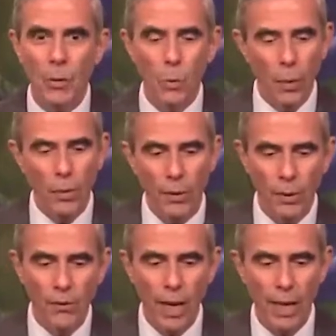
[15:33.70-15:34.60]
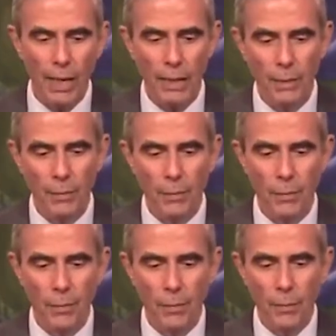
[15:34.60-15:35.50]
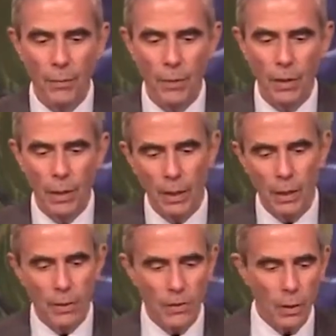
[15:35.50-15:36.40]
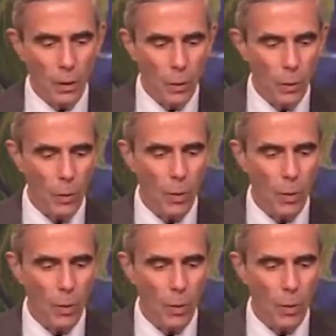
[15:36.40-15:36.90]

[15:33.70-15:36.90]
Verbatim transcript: with the divine. So